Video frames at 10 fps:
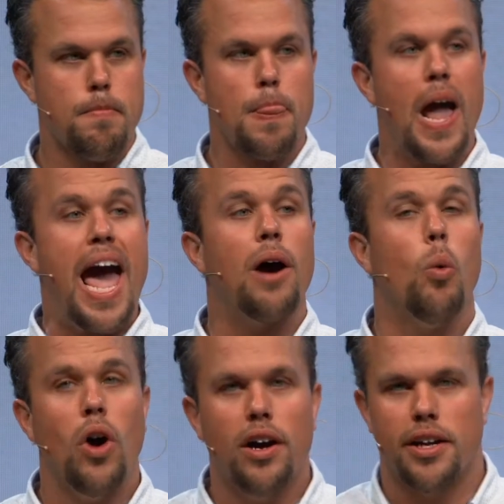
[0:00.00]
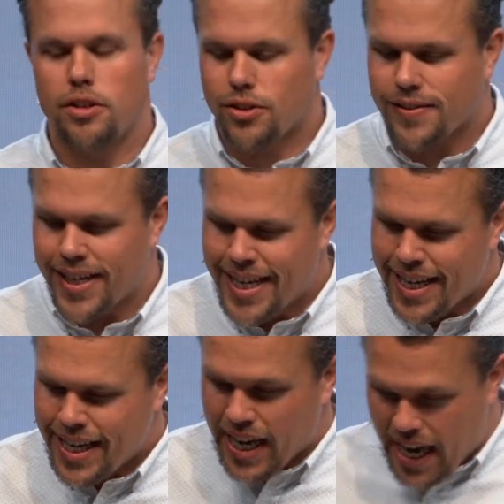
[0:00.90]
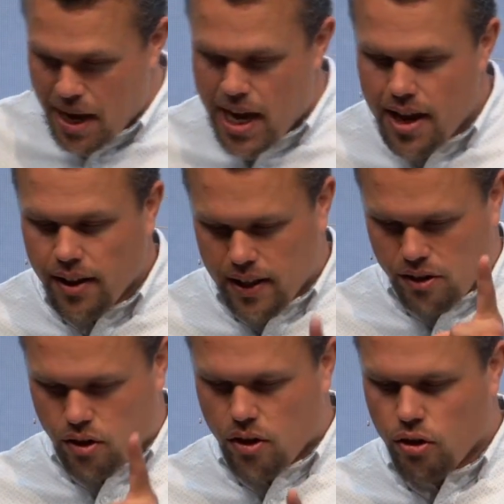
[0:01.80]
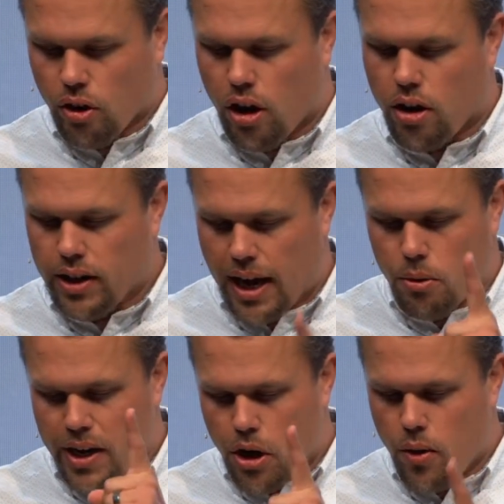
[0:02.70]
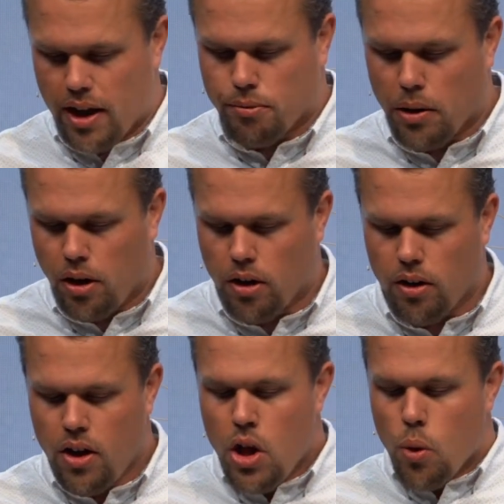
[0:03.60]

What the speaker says: "At once he," that's Saul, now we know as Paul,